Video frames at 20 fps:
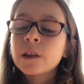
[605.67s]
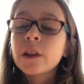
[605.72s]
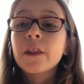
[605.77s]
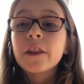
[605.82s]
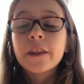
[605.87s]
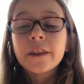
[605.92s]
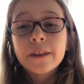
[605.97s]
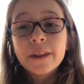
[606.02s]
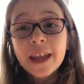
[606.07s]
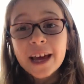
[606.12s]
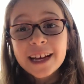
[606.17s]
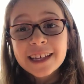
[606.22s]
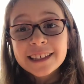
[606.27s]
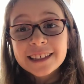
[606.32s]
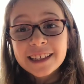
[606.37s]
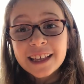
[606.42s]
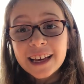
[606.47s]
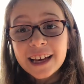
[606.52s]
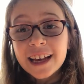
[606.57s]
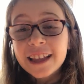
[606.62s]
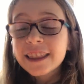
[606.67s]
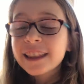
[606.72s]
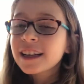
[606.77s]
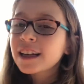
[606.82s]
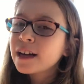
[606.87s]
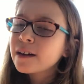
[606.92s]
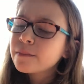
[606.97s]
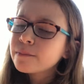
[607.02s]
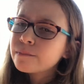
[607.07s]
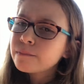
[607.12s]
the next thing, I
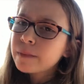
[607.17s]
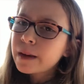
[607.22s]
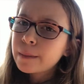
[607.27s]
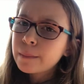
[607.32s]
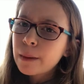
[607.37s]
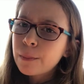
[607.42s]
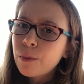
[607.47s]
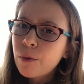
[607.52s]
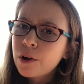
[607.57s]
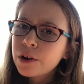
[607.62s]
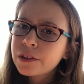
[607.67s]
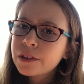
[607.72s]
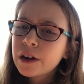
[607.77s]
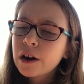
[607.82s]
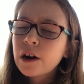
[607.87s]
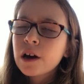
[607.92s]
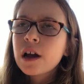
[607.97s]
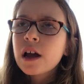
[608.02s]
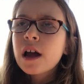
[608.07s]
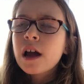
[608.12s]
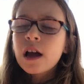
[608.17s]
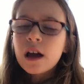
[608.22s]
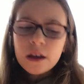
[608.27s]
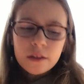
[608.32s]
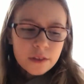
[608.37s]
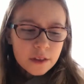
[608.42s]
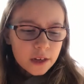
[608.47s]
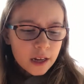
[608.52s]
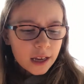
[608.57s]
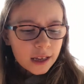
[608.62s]
think I made my point there.
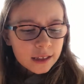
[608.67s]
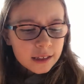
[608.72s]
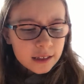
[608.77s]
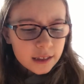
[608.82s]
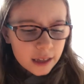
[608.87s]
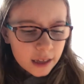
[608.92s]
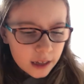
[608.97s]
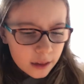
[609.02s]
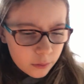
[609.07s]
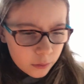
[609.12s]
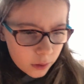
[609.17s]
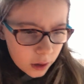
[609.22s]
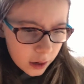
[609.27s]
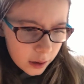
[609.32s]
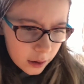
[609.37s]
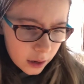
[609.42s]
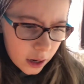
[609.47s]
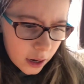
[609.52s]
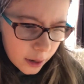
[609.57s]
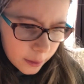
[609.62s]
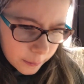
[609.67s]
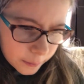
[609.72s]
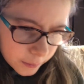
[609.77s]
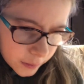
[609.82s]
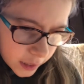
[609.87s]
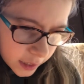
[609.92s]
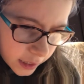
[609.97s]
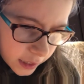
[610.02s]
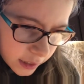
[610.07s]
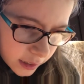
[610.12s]
The next thing
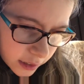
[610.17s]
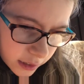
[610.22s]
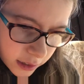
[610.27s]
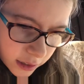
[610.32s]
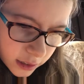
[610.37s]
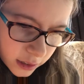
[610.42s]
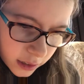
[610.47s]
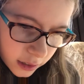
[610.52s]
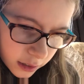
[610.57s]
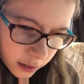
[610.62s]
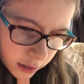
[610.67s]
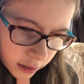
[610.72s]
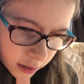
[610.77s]
is